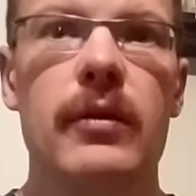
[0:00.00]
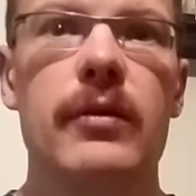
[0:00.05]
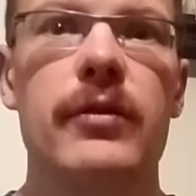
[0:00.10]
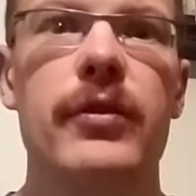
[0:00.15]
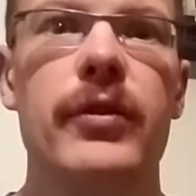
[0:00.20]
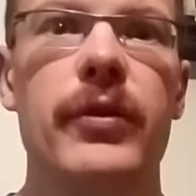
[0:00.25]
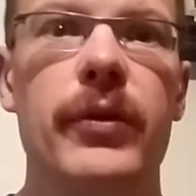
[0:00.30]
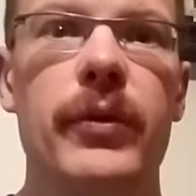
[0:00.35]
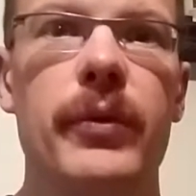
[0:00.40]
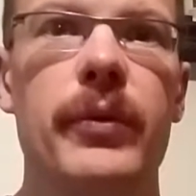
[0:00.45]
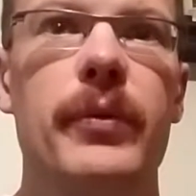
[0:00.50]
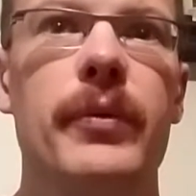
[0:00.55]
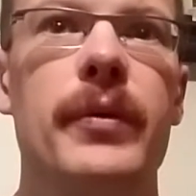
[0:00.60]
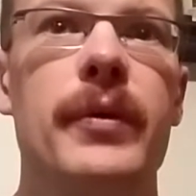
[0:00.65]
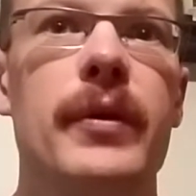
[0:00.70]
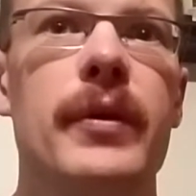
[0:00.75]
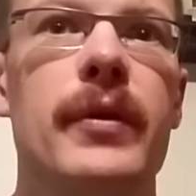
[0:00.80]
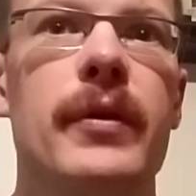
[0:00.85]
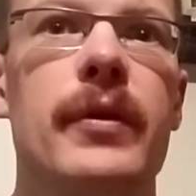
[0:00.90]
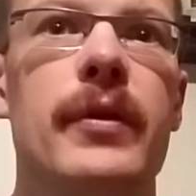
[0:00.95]
too
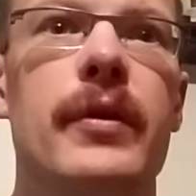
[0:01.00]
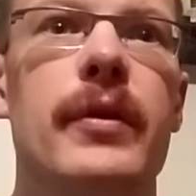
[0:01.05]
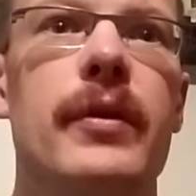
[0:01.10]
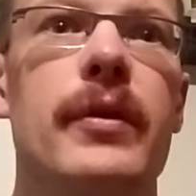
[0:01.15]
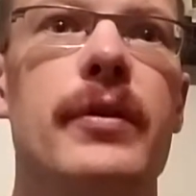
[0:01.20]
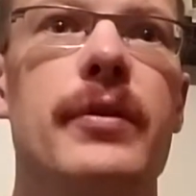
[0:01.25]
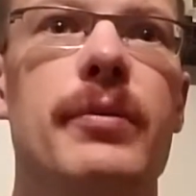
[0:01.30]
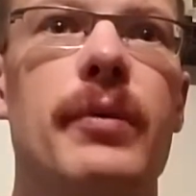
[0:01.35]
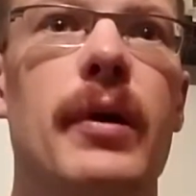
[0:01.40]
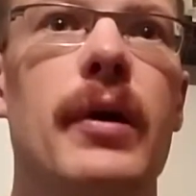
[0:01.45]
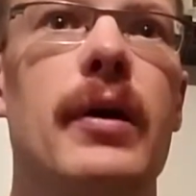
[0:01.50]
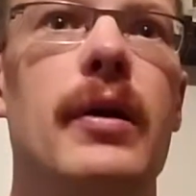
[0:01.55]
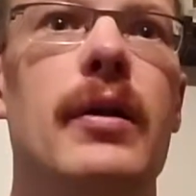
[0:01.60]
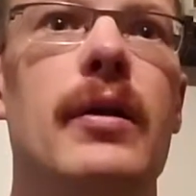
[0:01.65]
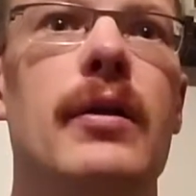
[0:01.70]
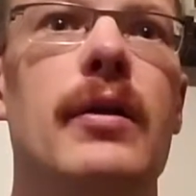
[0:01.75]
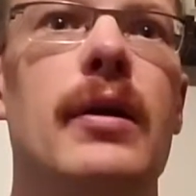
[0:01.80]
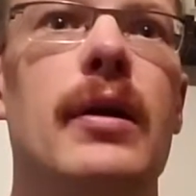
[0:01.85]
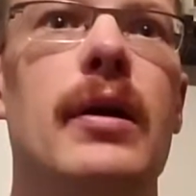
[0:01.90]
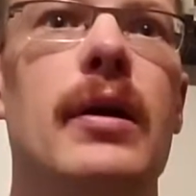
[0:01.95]
as well.
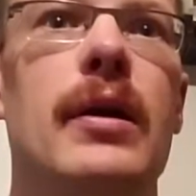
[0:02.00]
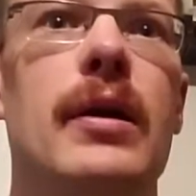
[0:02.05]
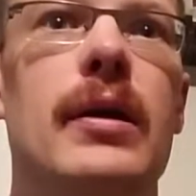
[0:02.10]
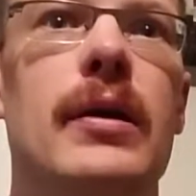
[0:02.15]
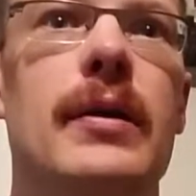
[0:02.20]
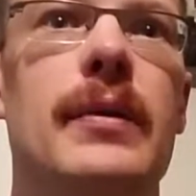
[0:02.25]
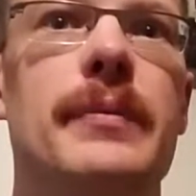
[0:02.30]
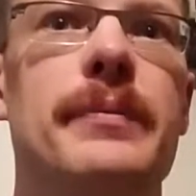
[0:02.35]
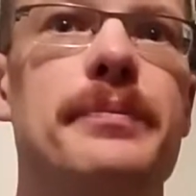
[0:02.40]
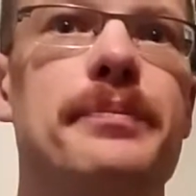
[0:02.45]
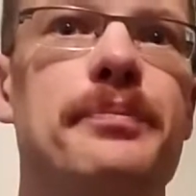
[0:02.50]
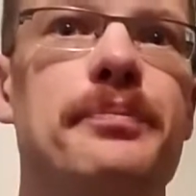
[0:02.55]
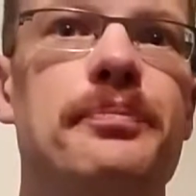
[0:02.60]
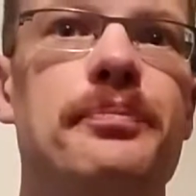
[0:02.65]
Um,